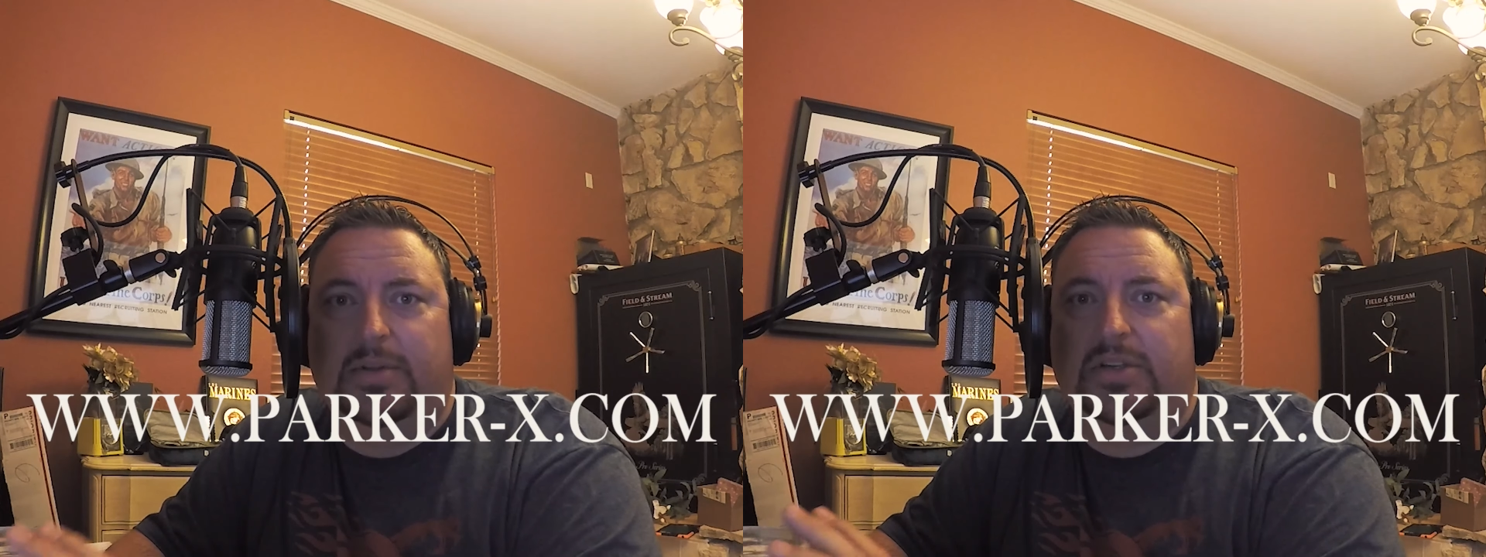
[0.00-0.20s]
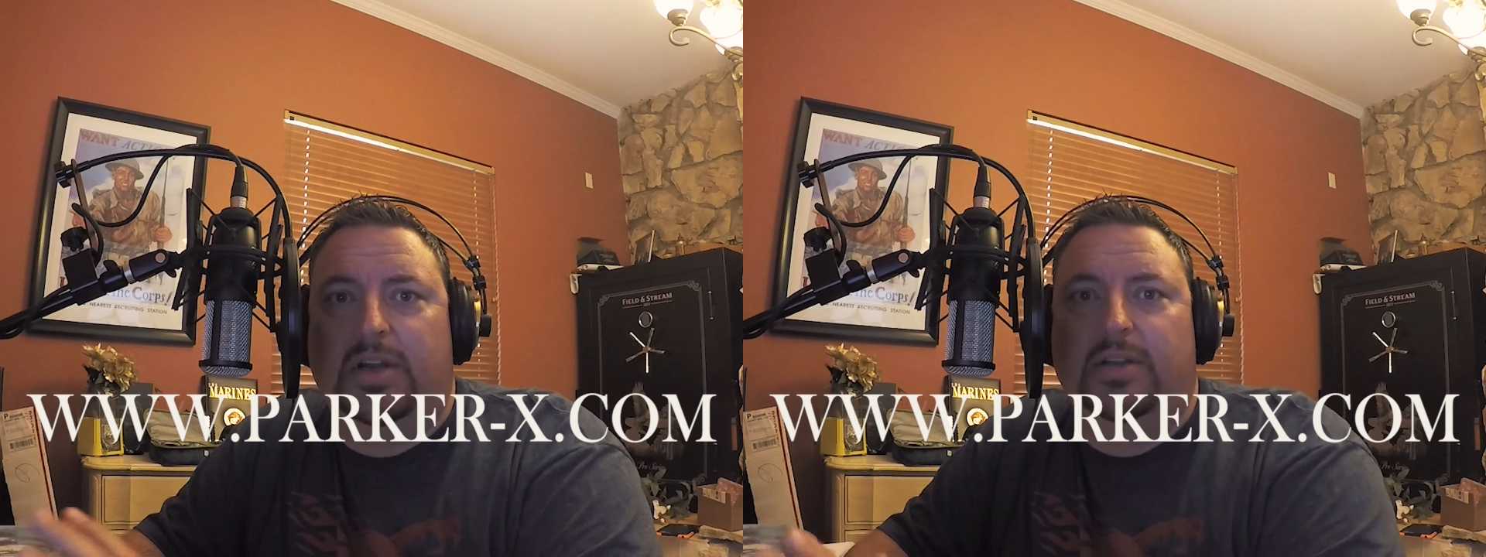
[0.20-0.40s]

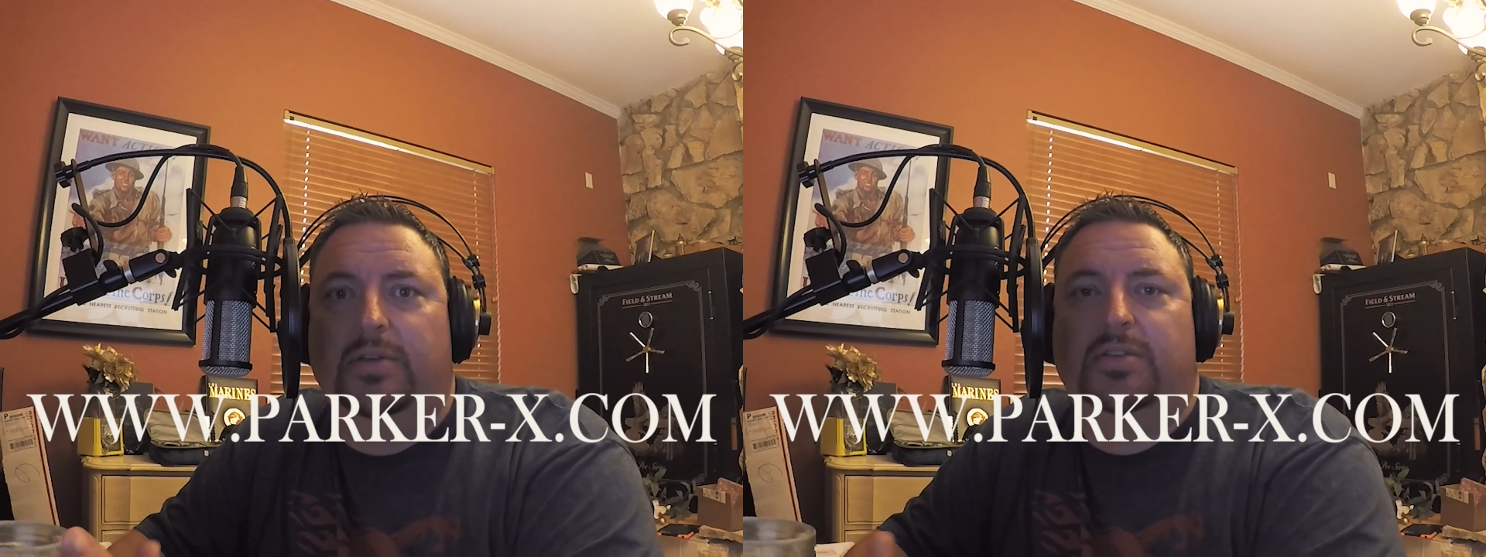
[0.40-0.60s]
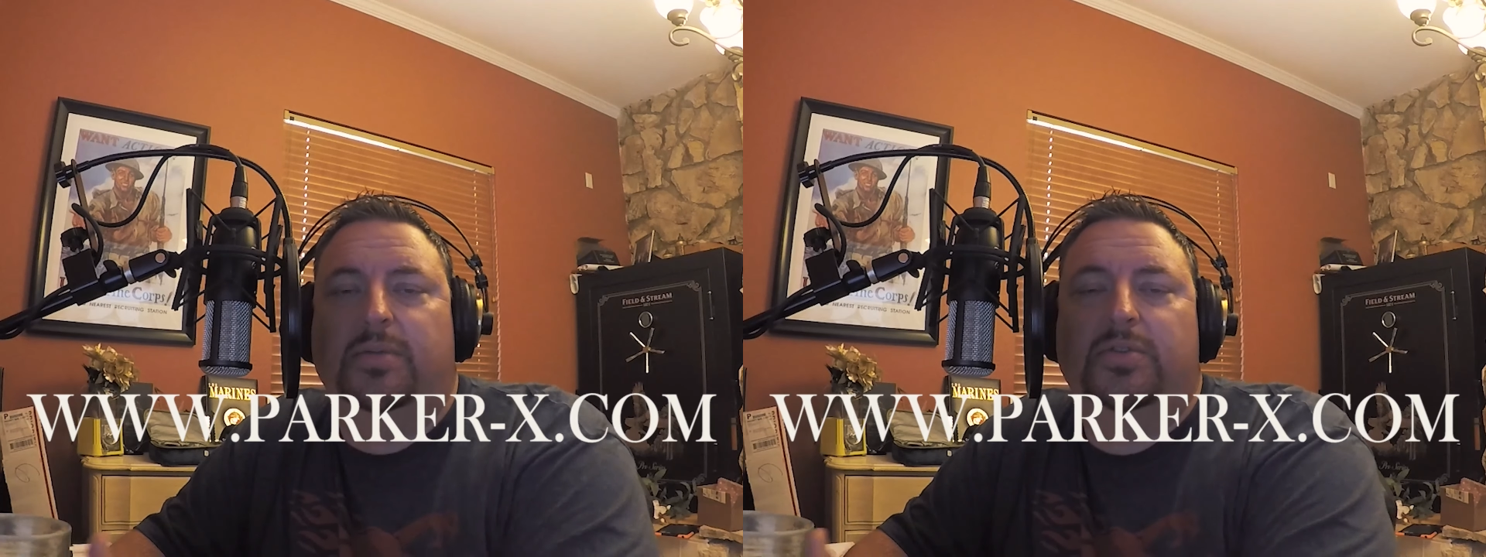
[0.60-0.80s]
to try to
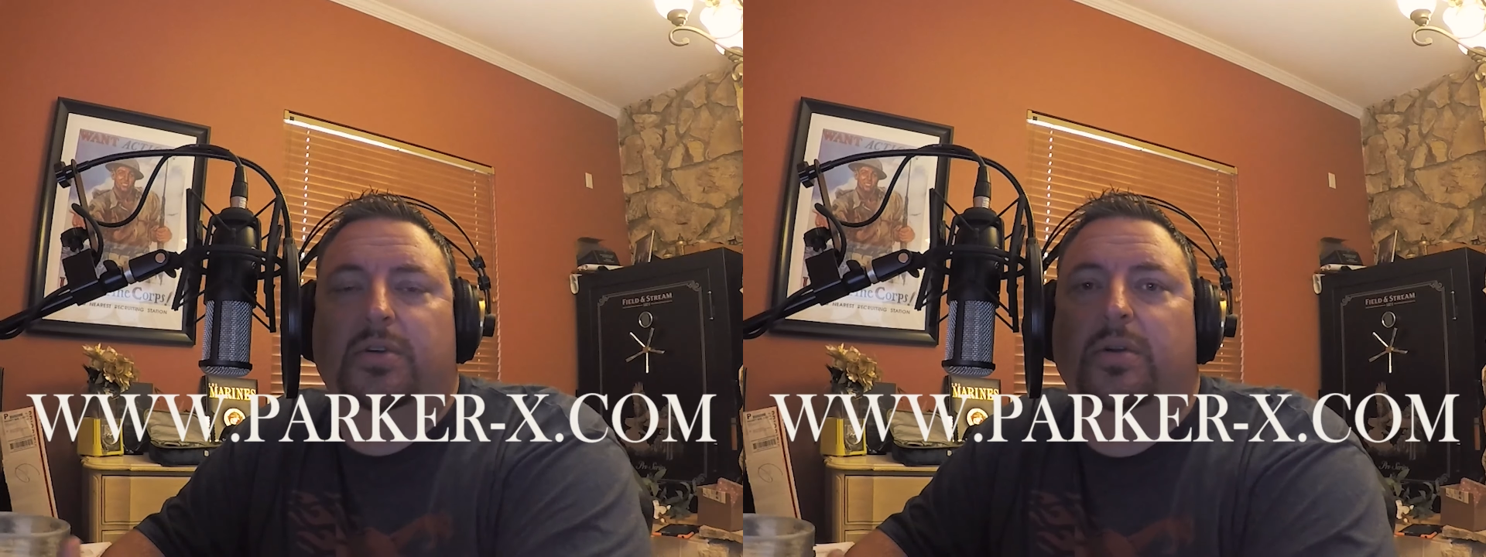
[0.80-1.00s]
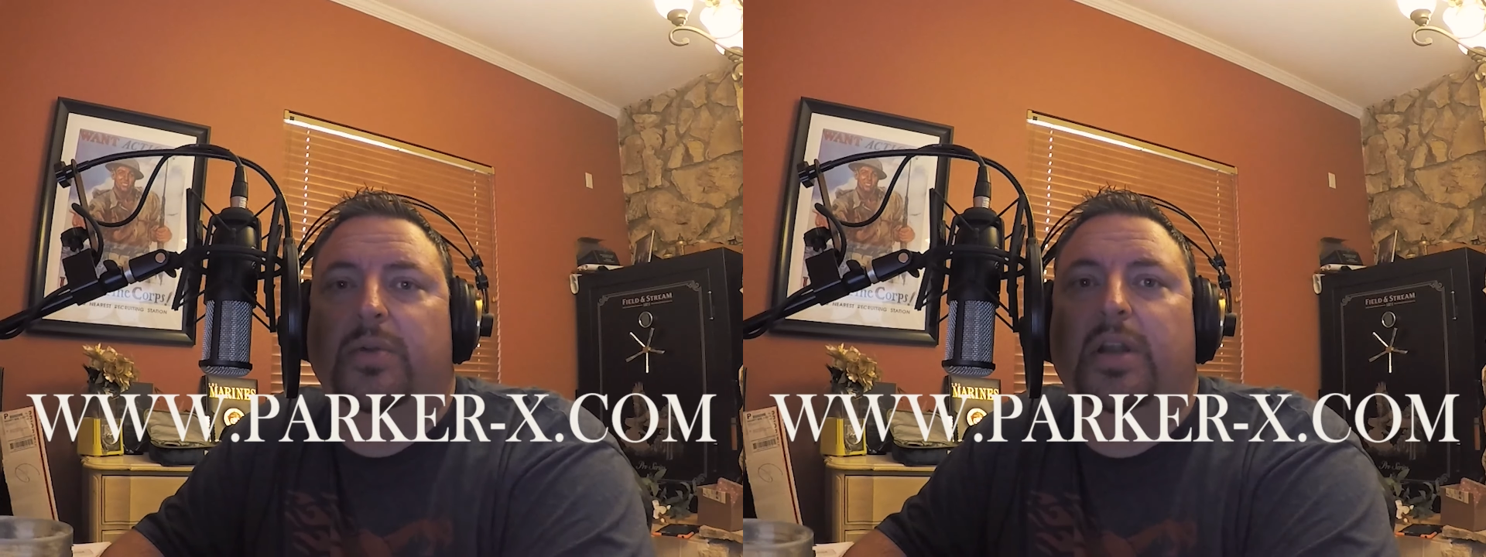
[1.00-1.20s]
do some
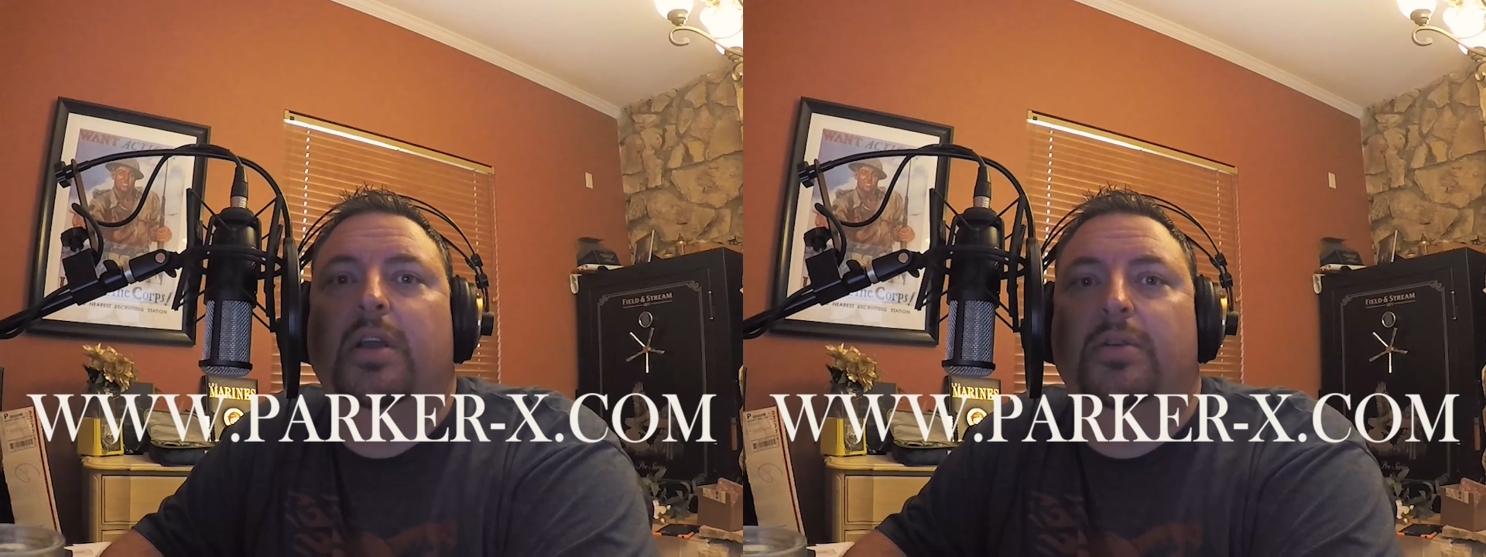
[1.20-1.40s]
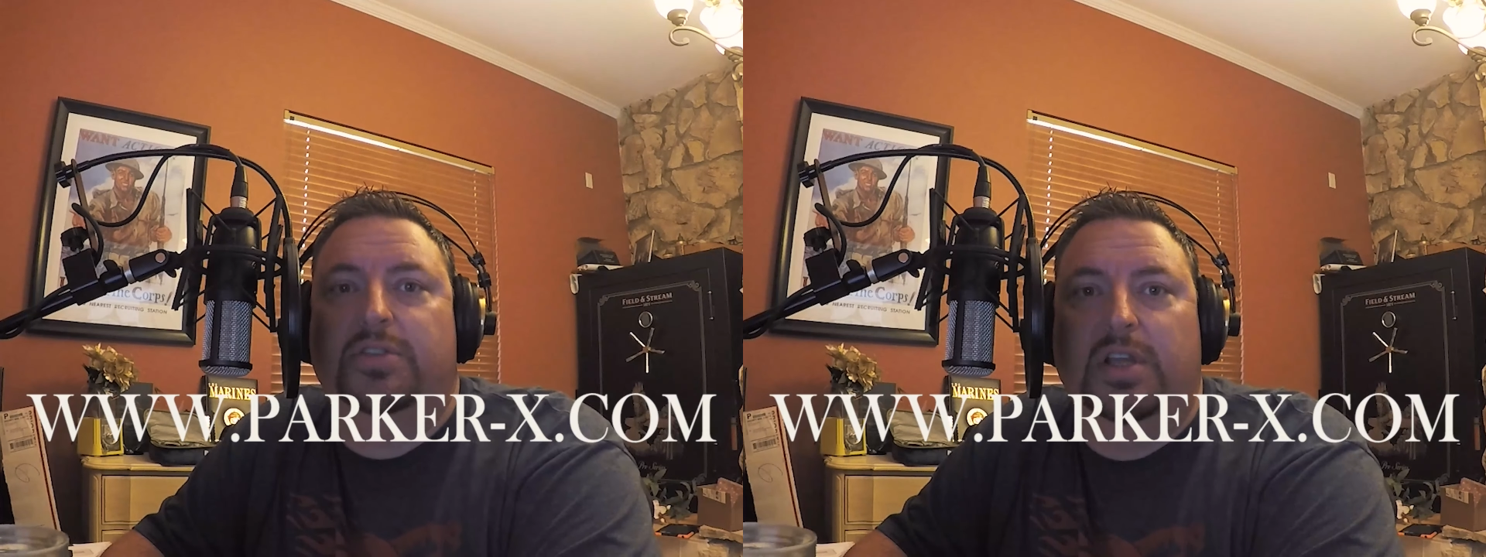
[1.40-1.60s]
sort of
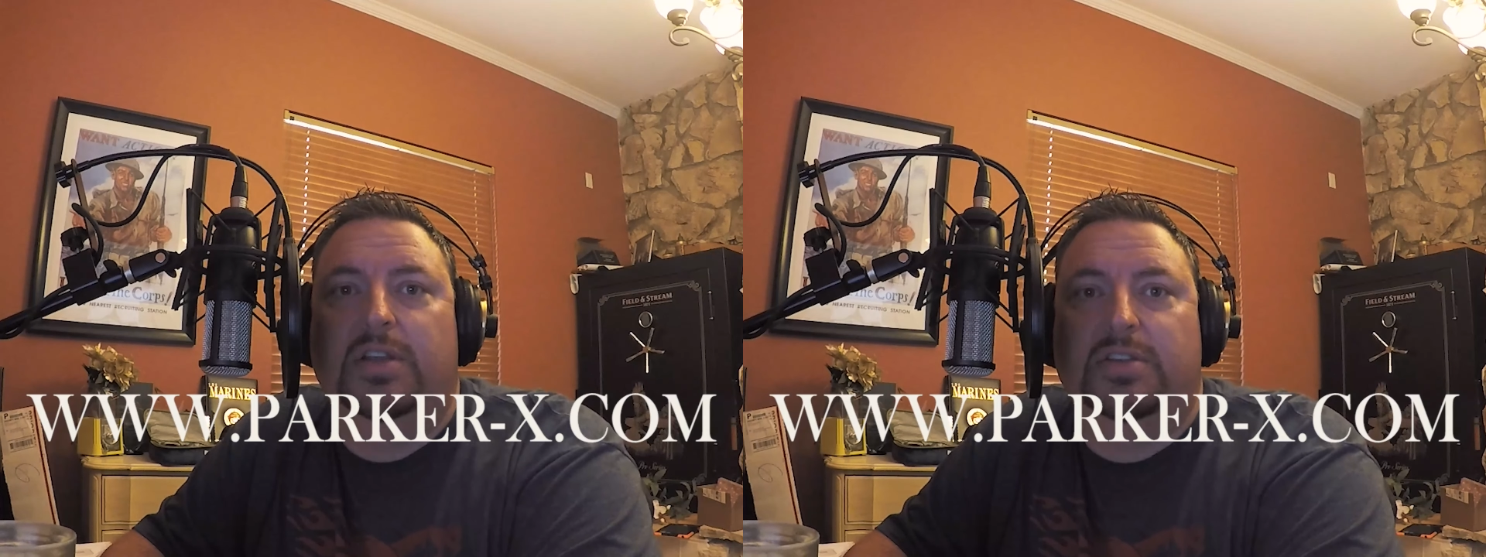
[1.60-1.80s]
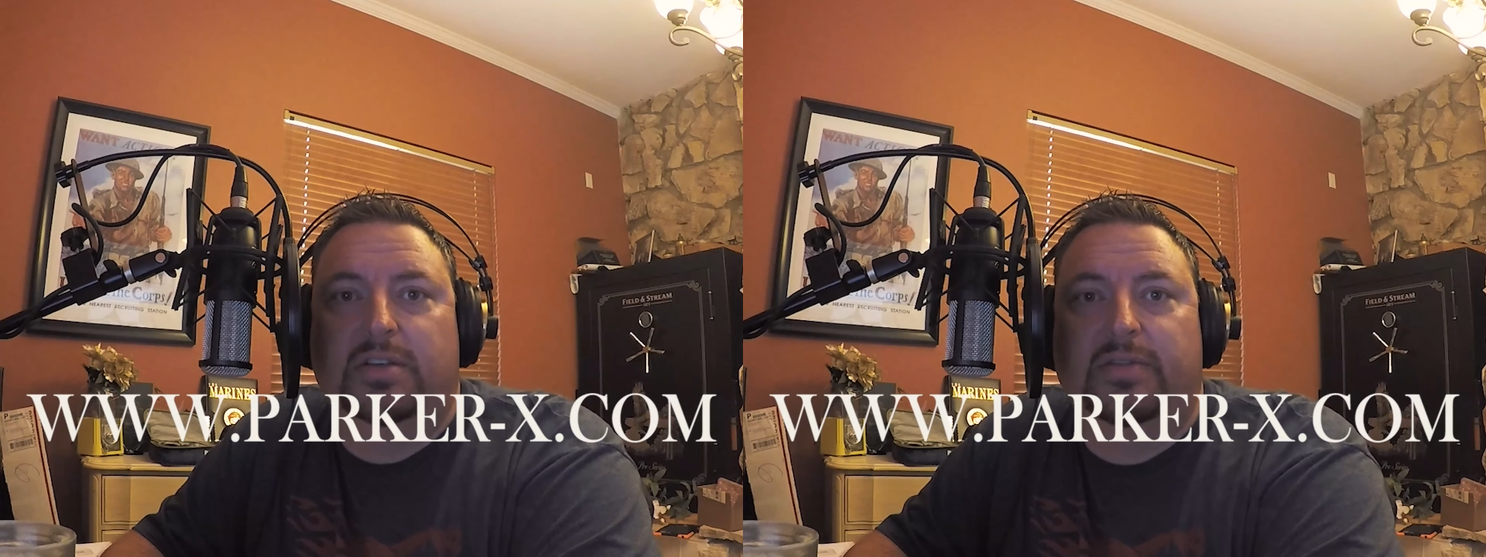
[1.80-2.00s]

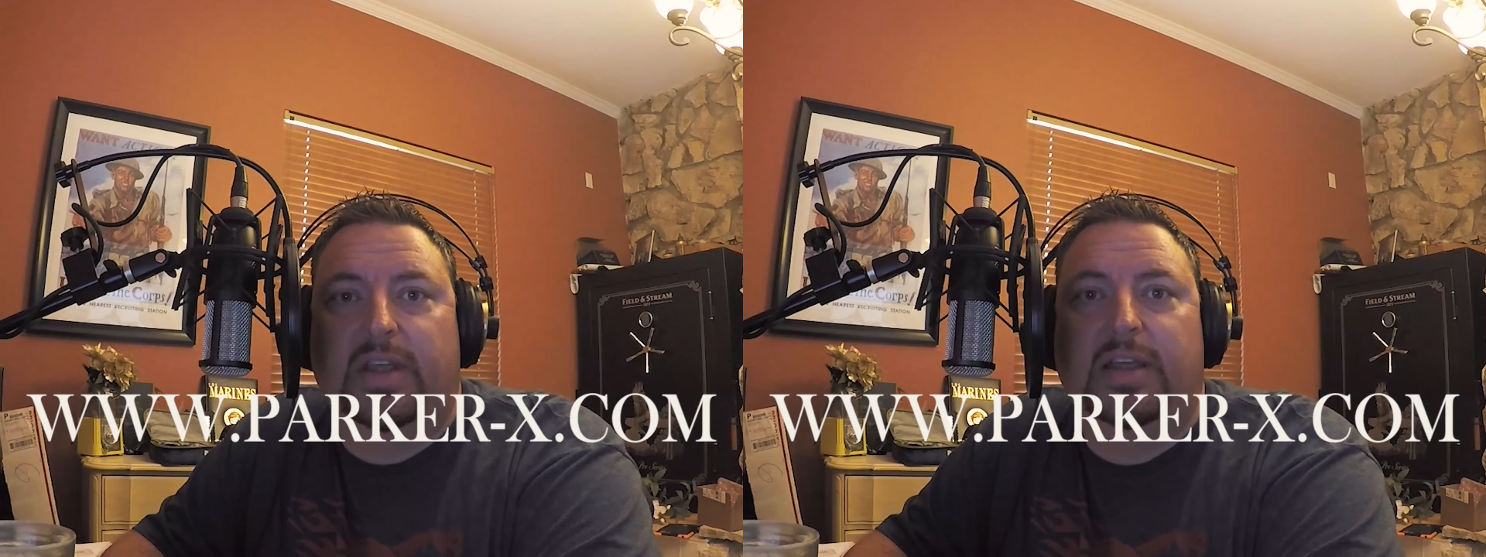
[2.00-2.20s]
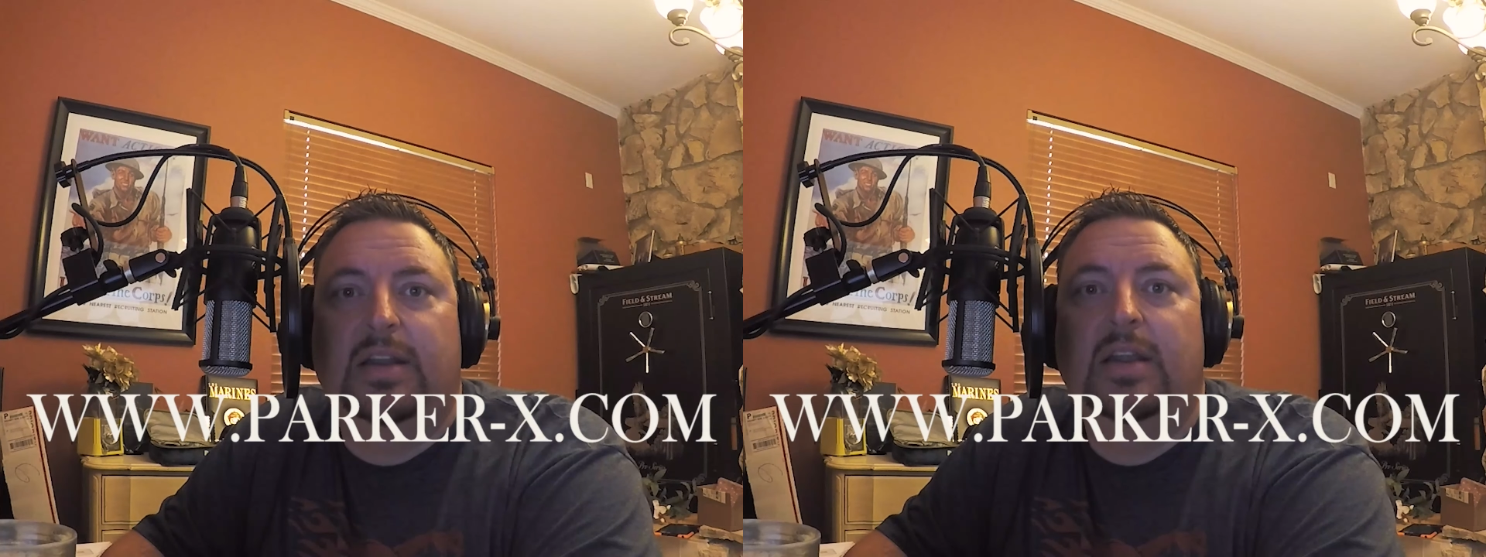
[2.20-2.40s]
renegotiation of
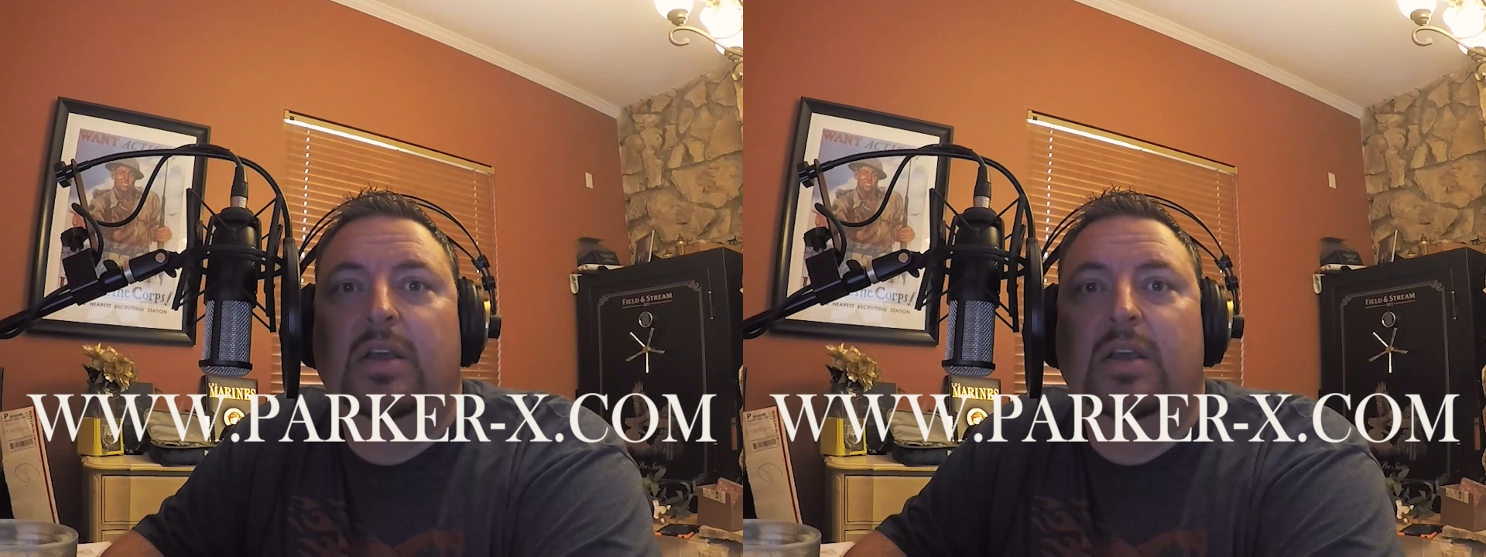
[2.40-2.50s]
that,